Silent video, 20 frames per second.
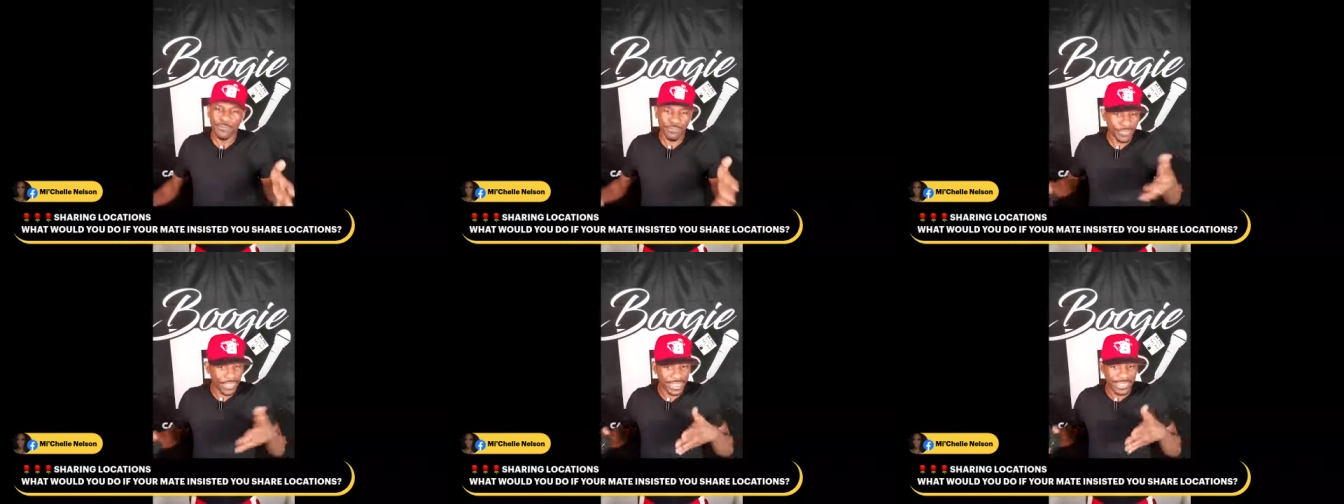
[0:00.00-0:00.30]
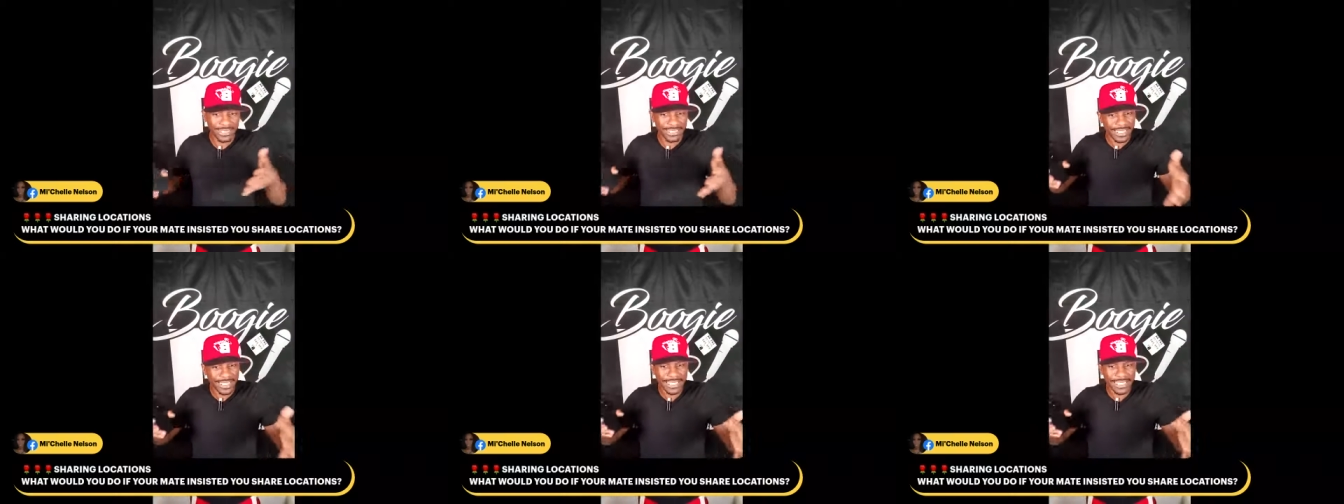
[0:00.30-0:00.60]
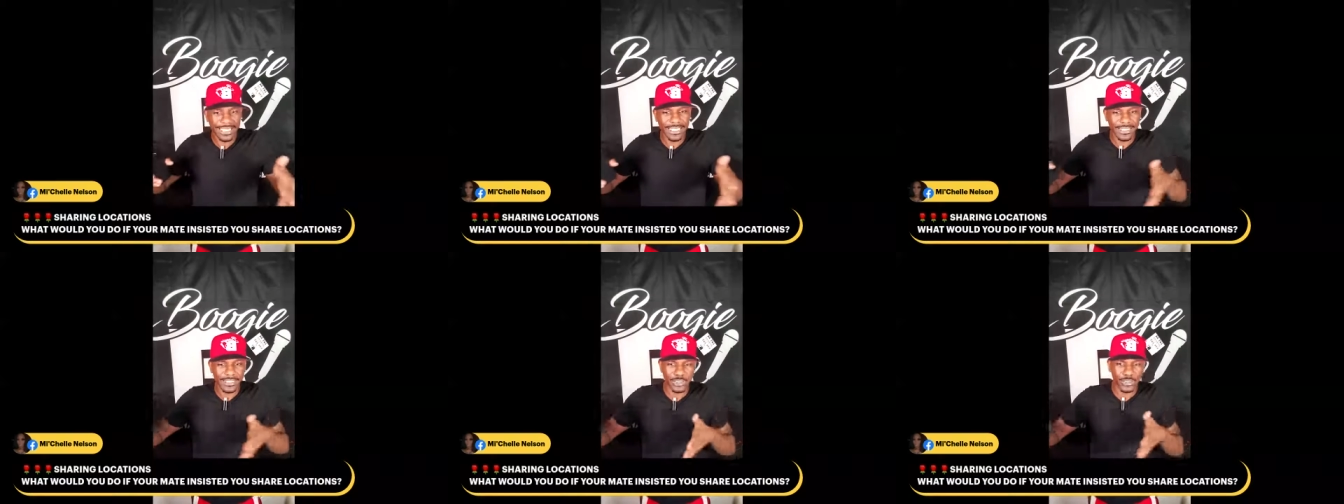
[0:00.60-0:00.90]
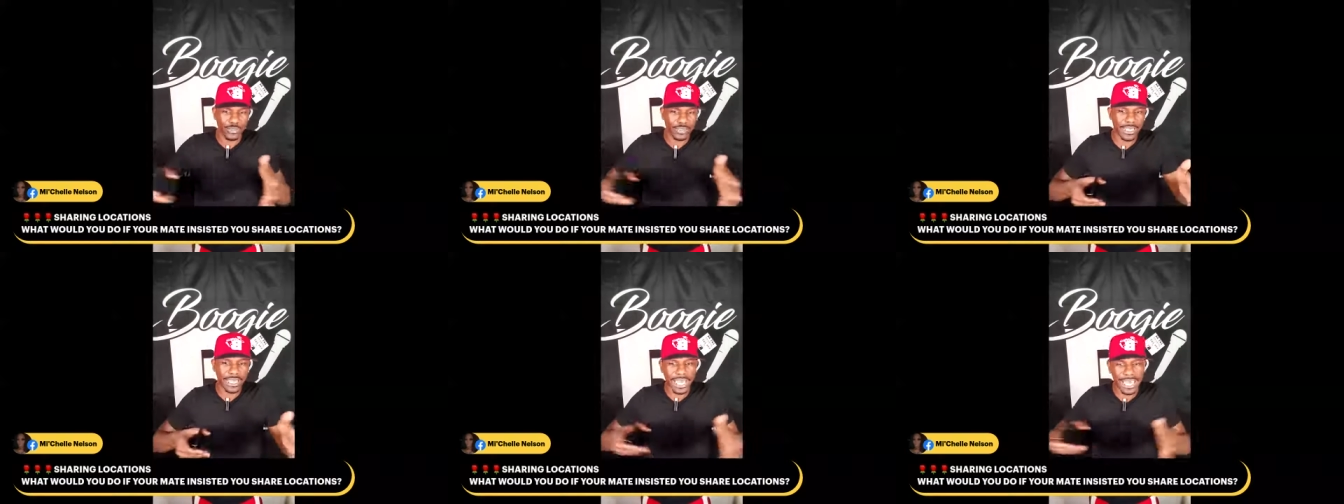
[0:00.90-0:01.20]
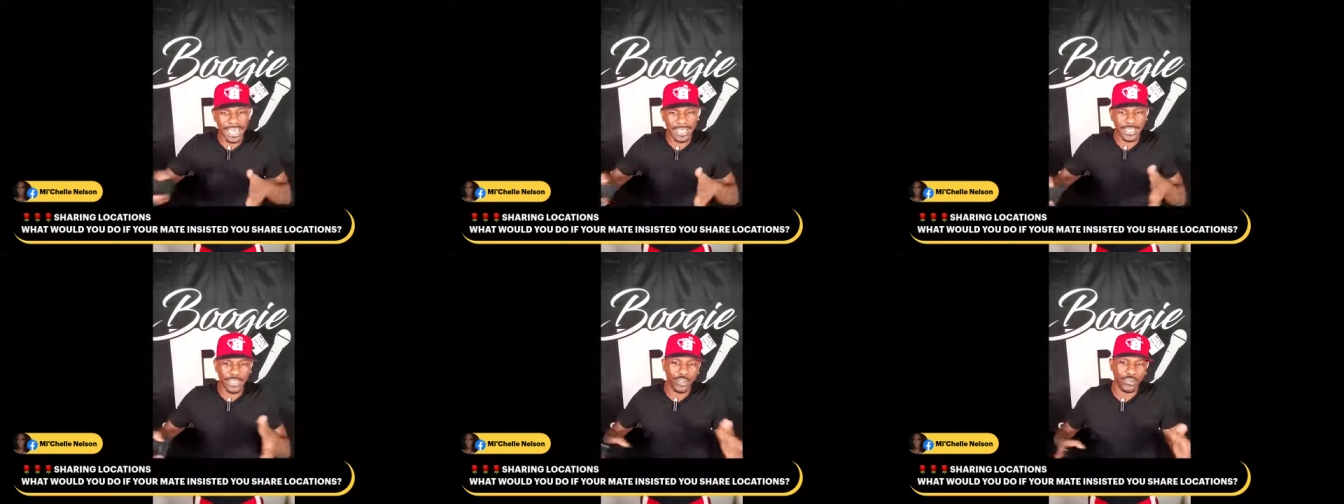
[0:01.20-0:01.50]
they need you to
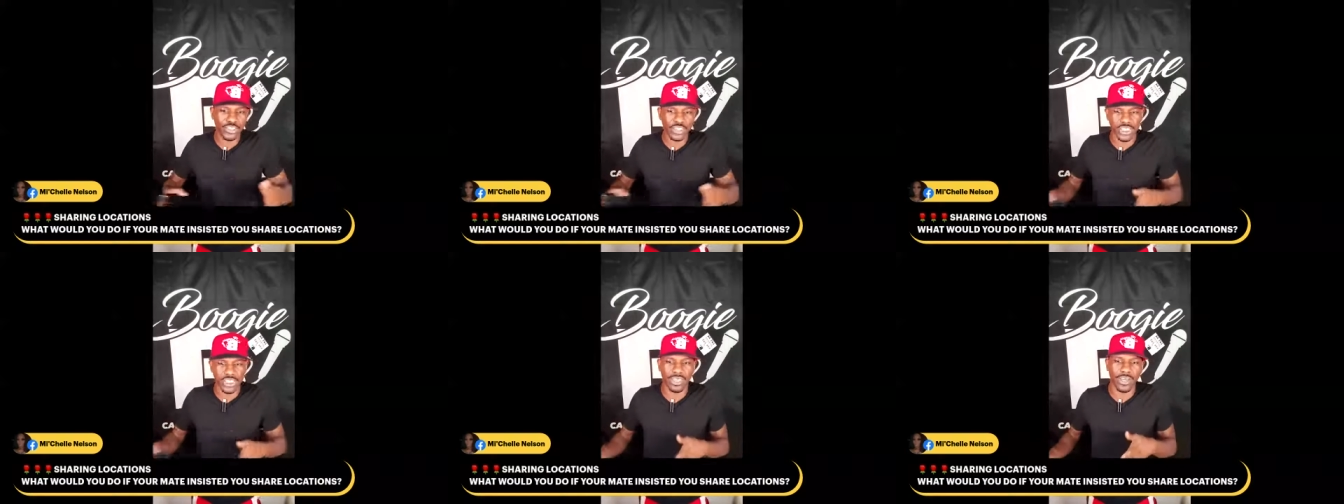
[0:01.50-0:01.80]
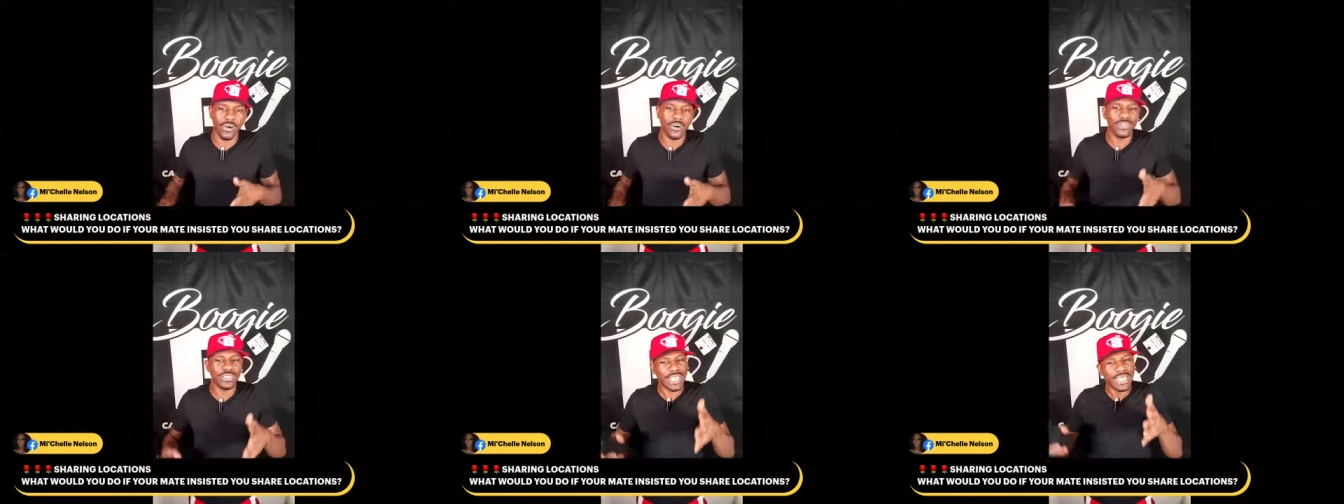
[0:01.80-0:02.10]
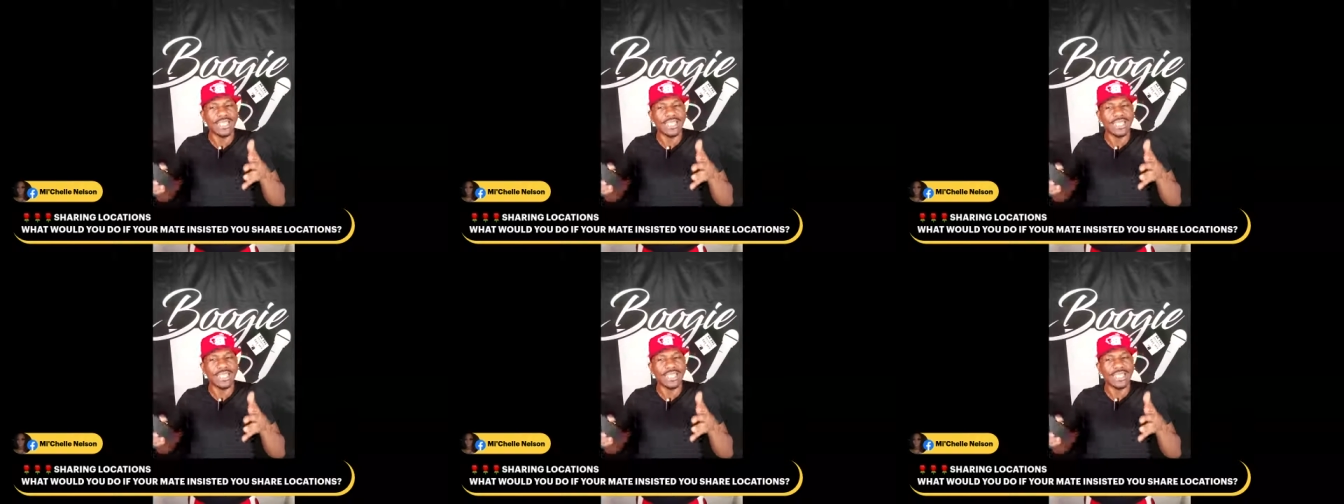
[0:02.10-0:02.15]
have your shit on.